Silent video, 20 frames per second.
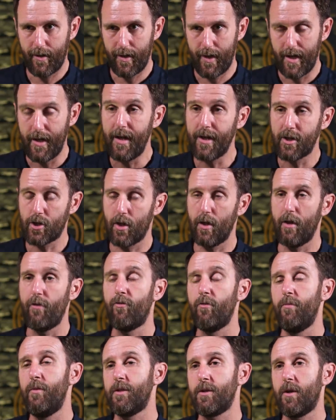initially
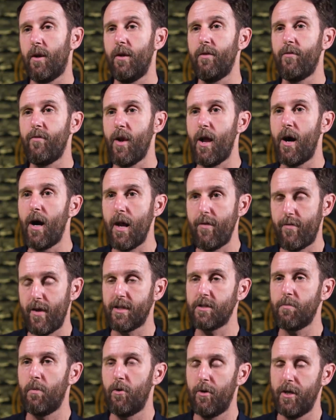from this kind of live
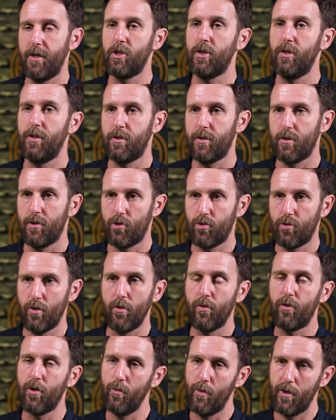exploration into the
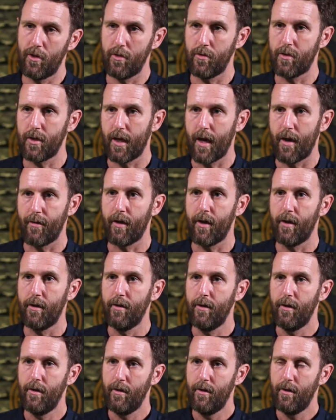truth that we do together.
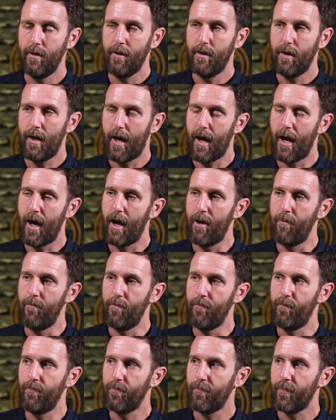
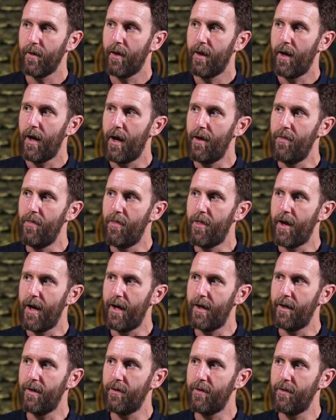Um, and
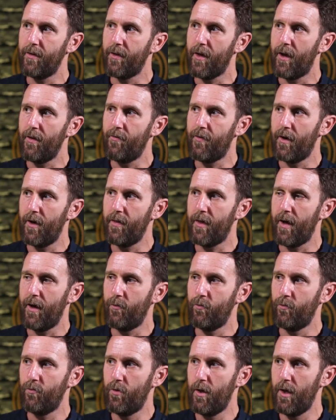that I find that
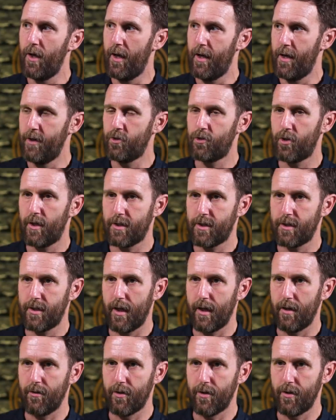really
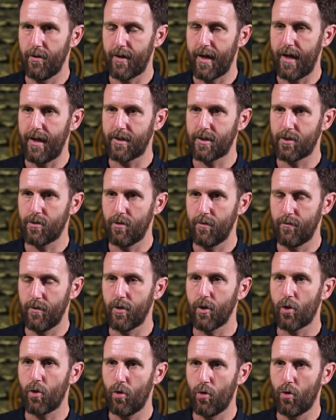interesting. That that's sort of at
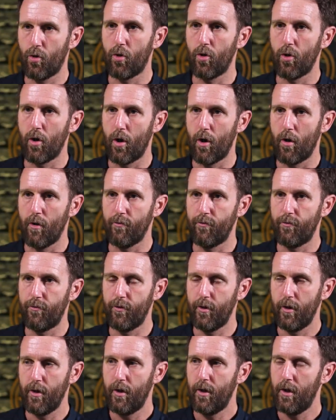the core of,
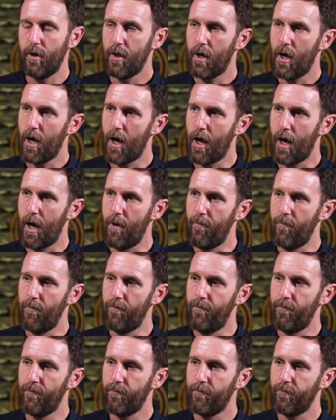
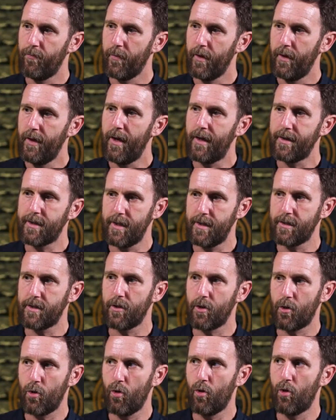um, yeah, I'd say it's at
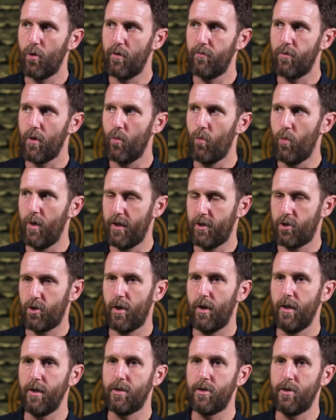the core of what we're
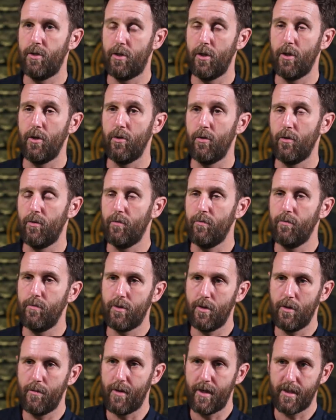trying to do
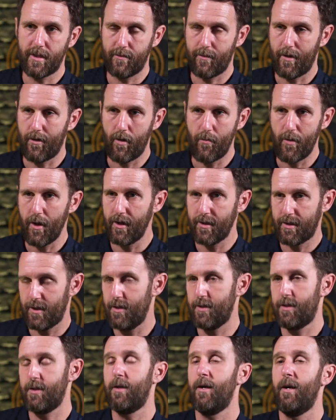to the best of our
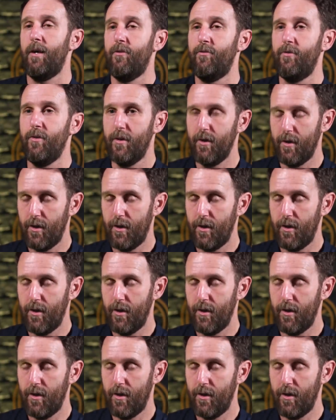abilities to kind of